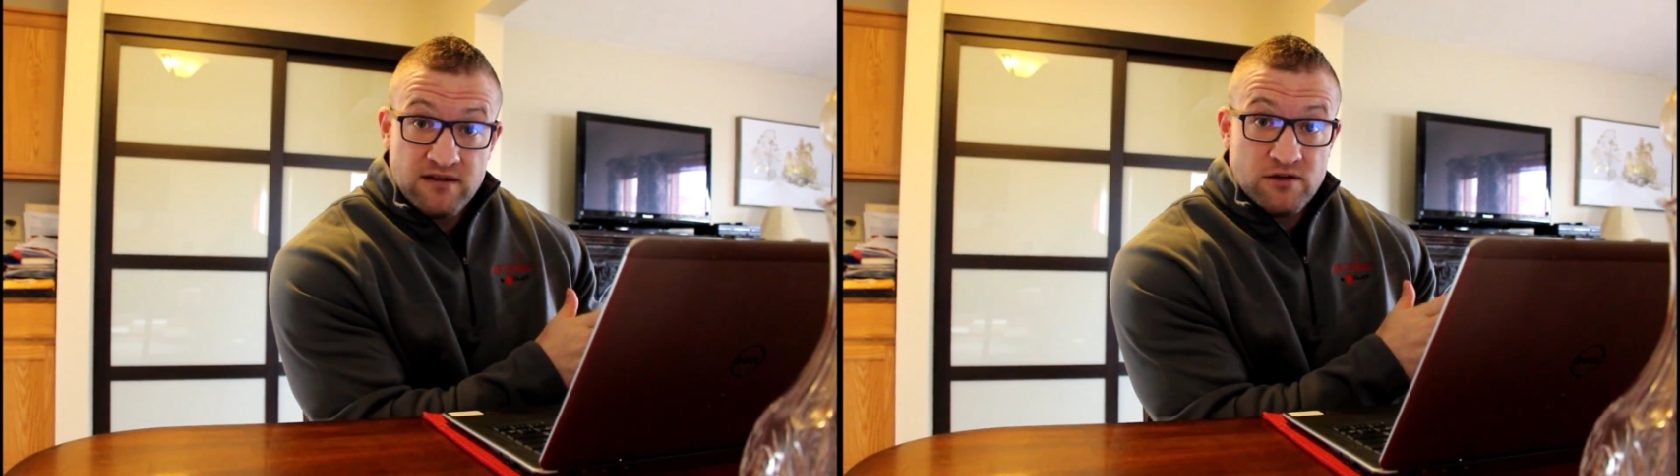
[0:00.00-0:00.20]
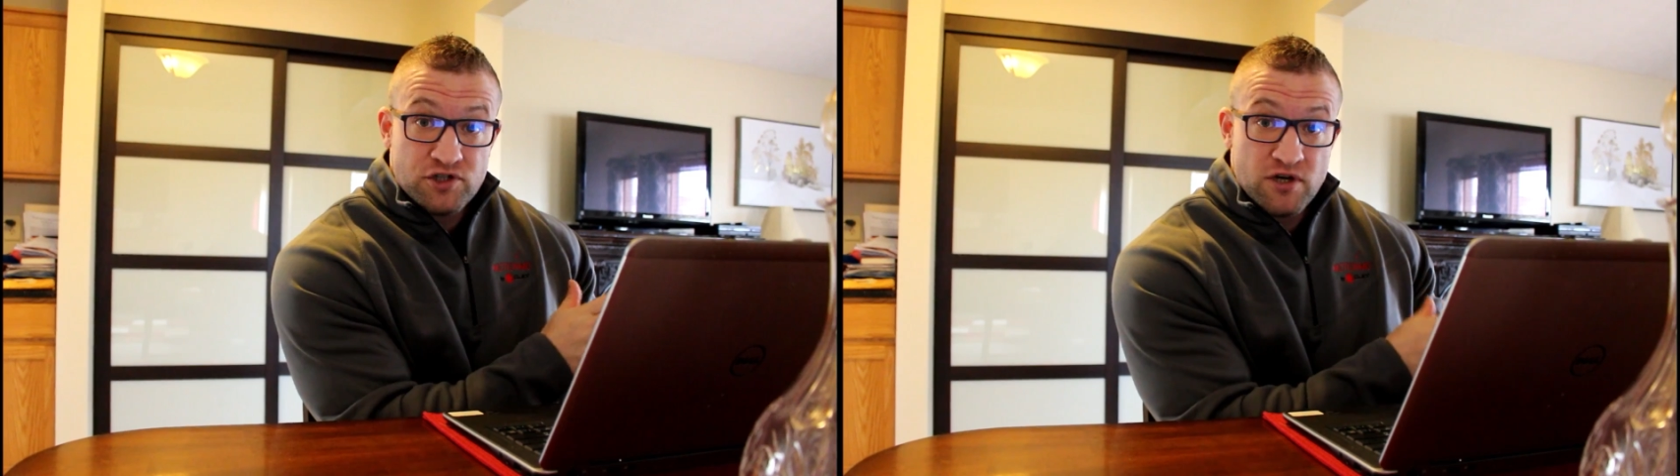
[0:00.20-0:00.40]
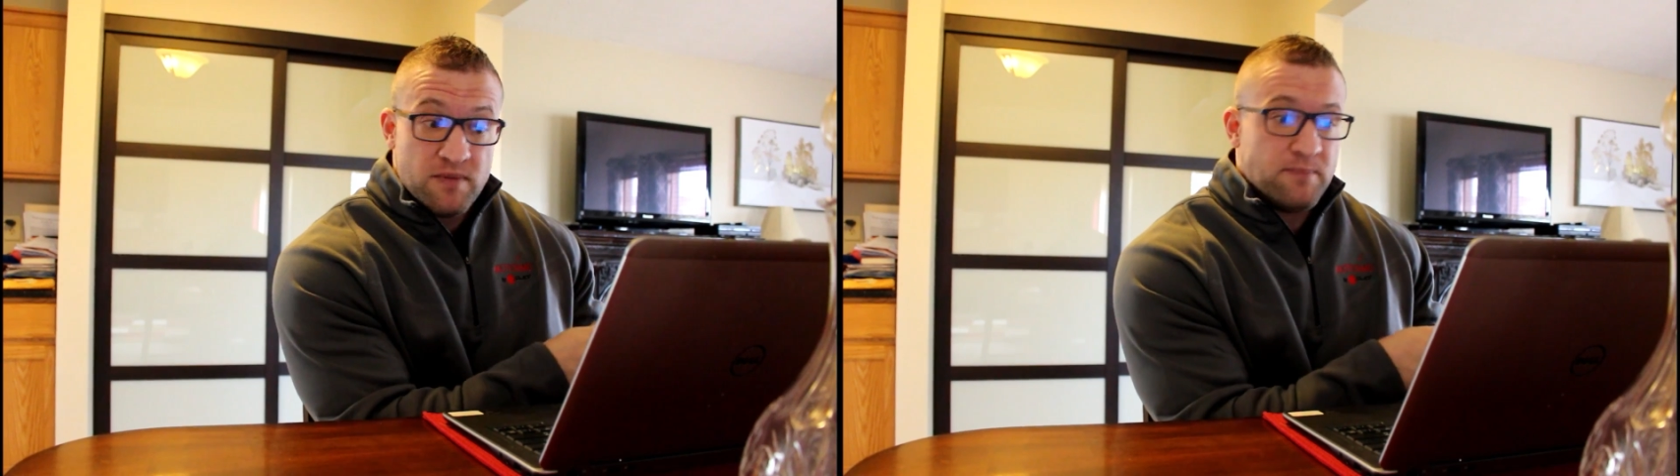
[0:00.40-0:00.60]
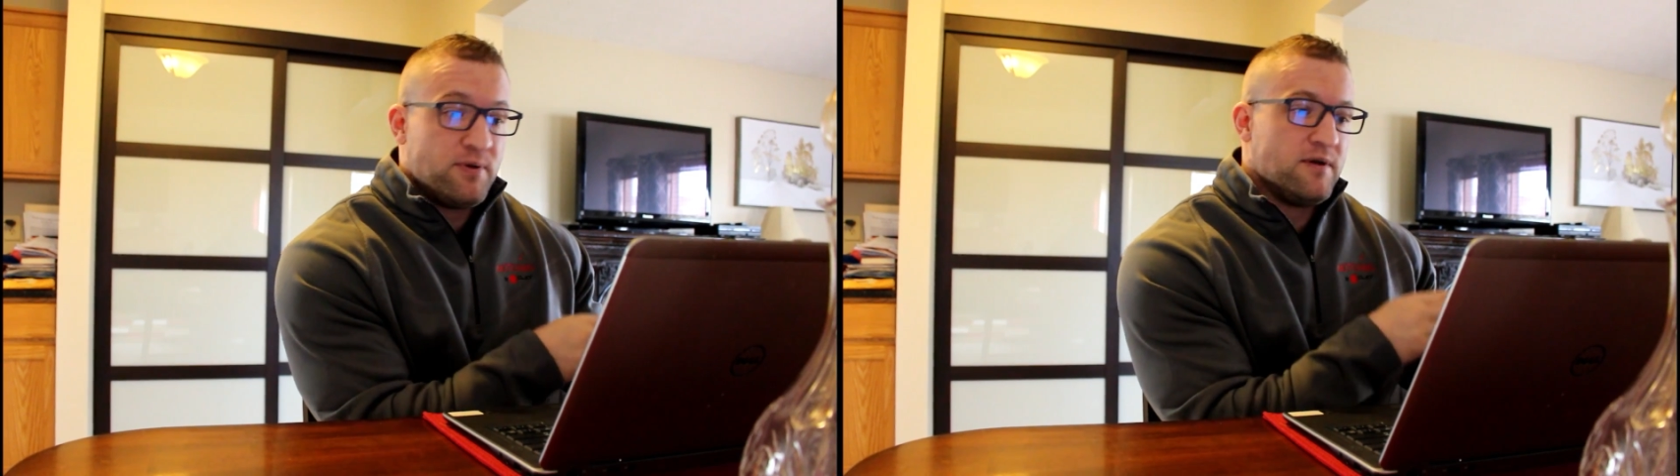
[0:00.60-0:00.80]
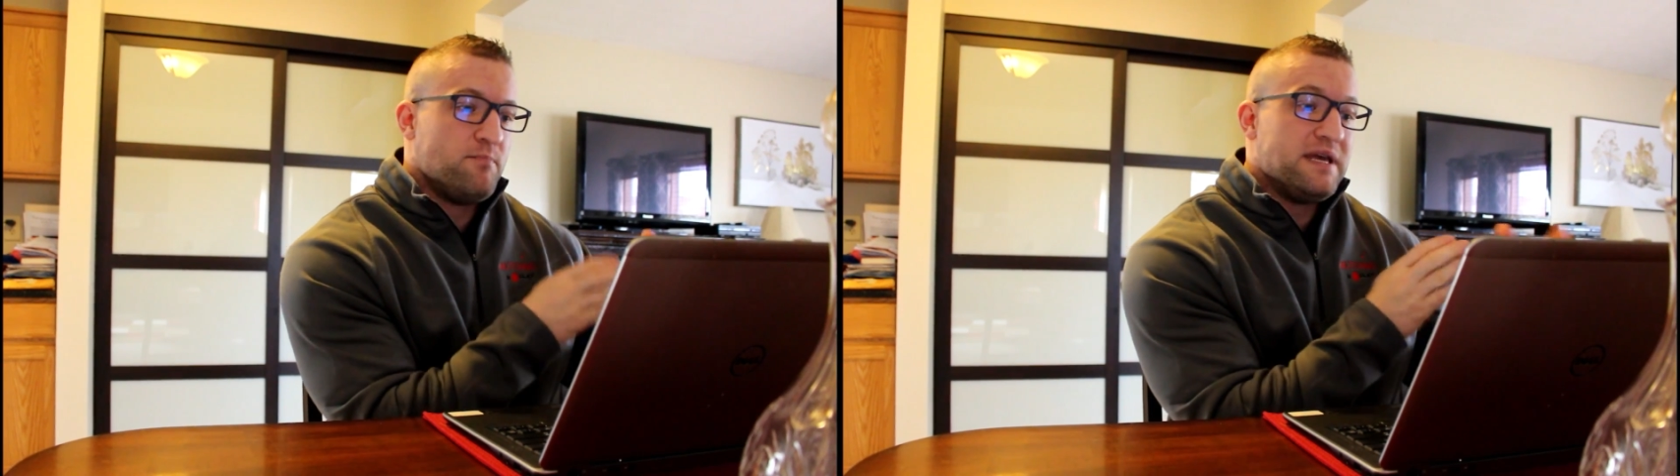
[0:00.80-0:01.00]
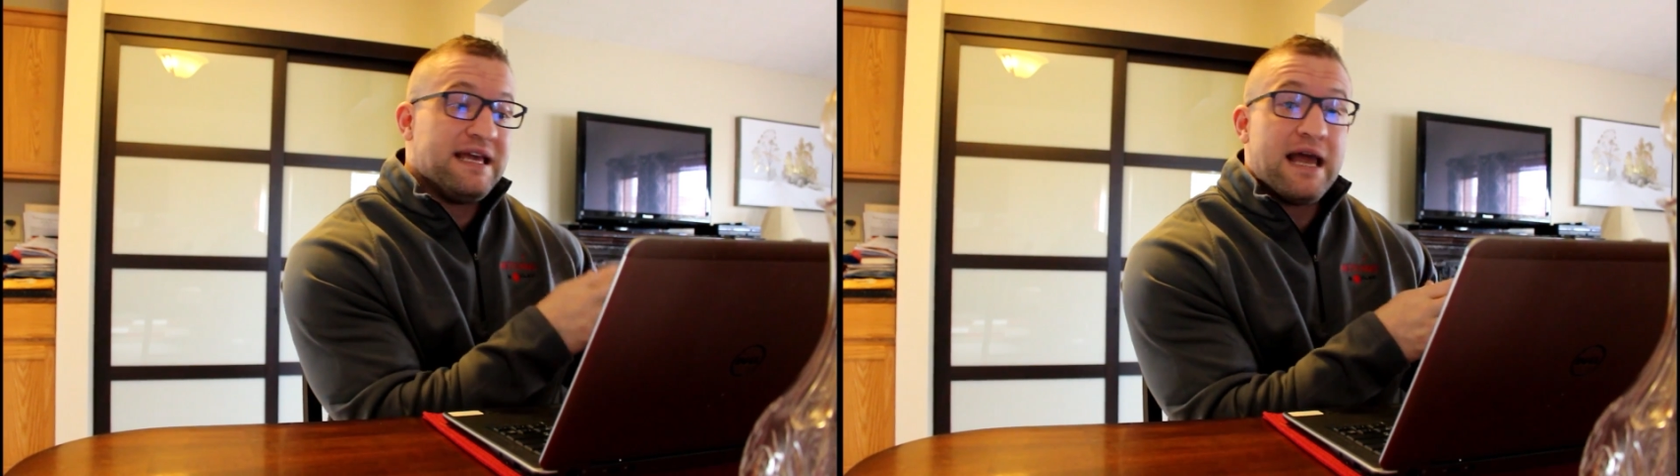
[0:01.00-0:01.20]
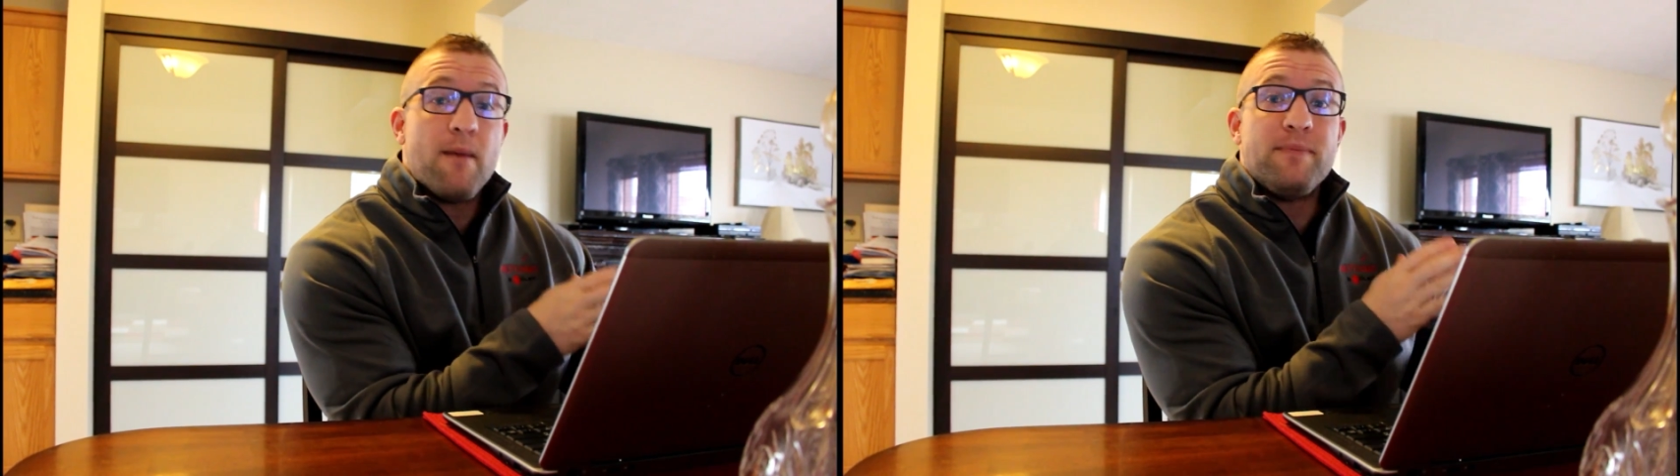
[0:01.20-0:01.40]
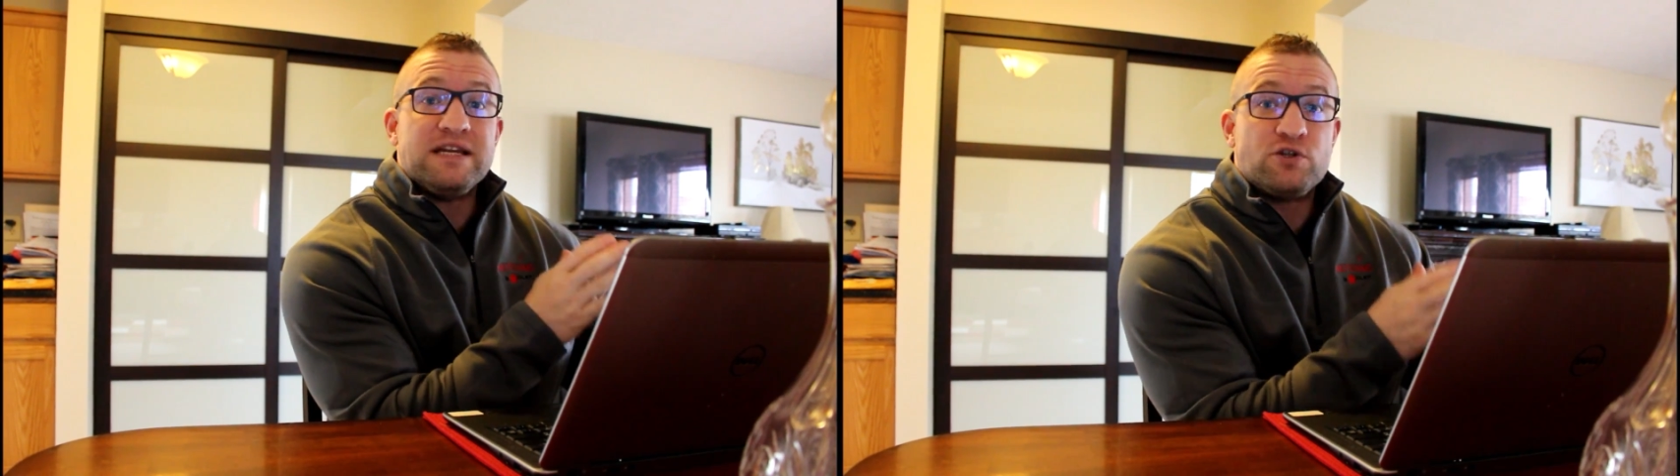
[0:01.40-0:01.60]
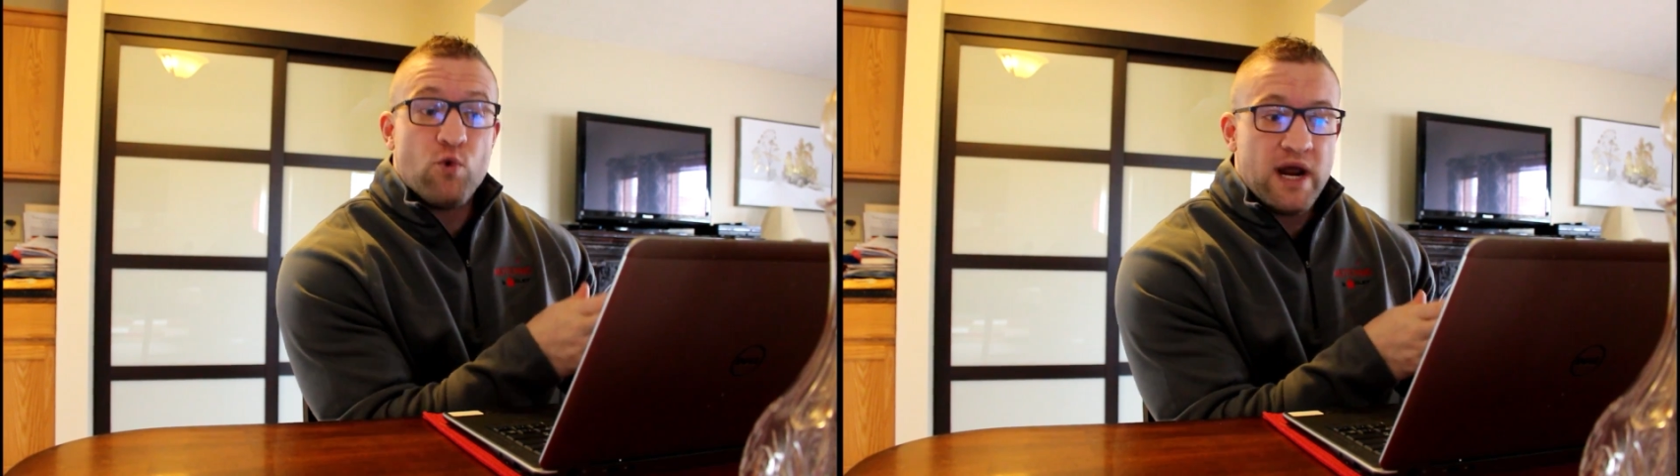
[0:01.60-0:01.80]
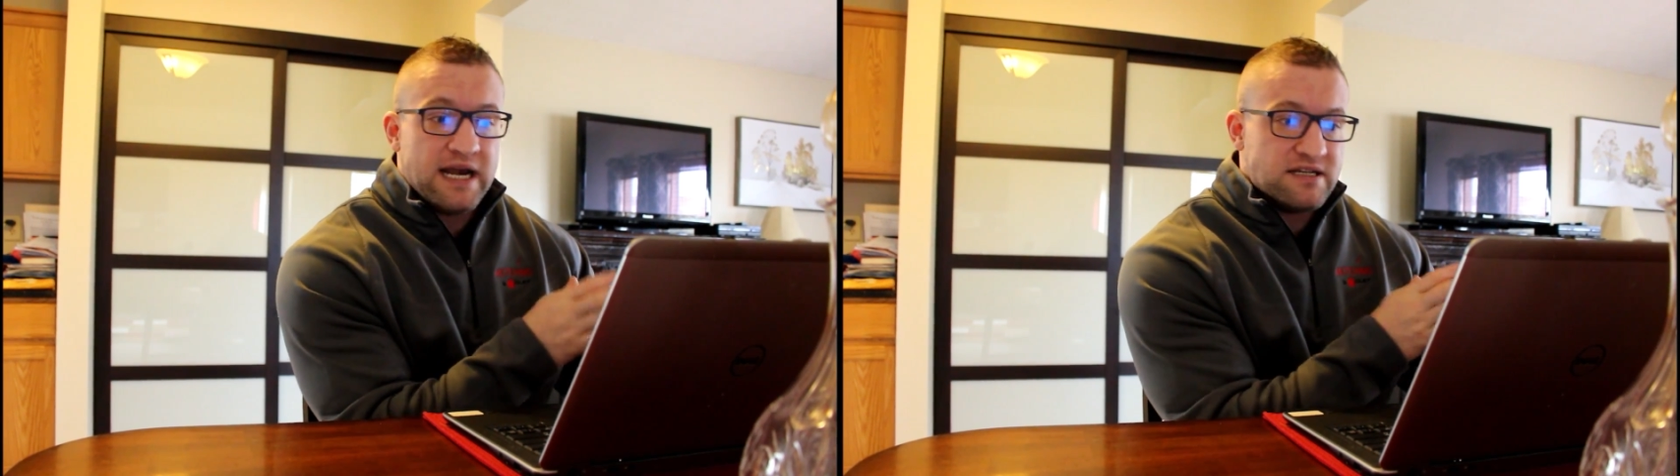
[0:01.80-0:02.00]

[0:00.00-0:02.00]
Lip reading: you should be between